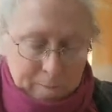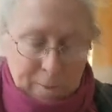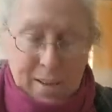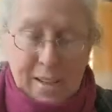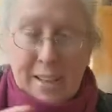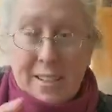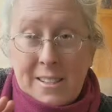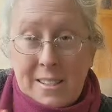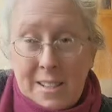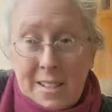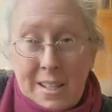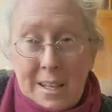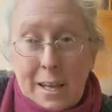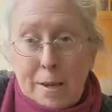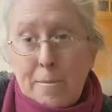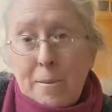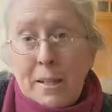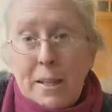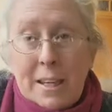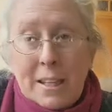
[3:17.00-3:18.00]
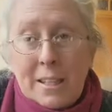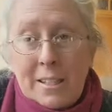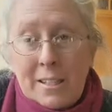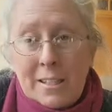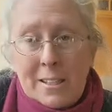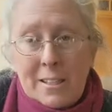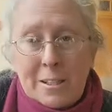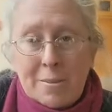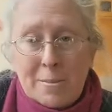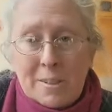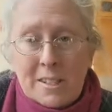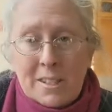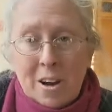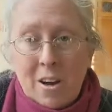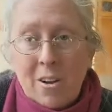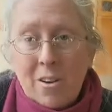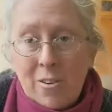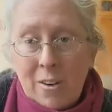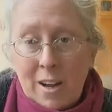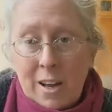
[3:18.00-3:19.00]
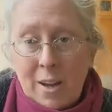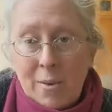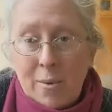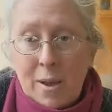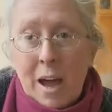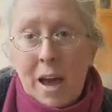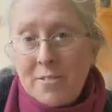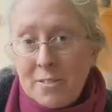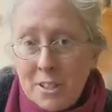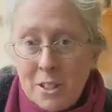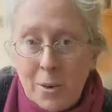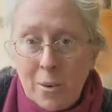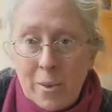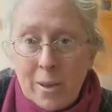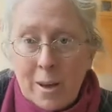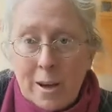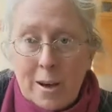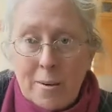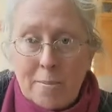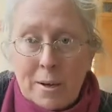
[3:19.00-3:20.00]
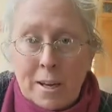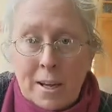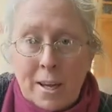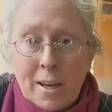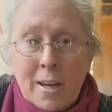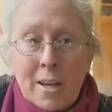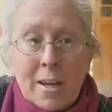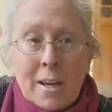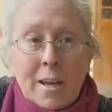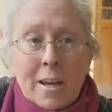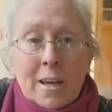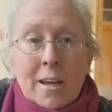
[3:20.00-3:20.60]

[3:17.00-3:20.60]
Because the labeling in the system is not great, we have to go with a company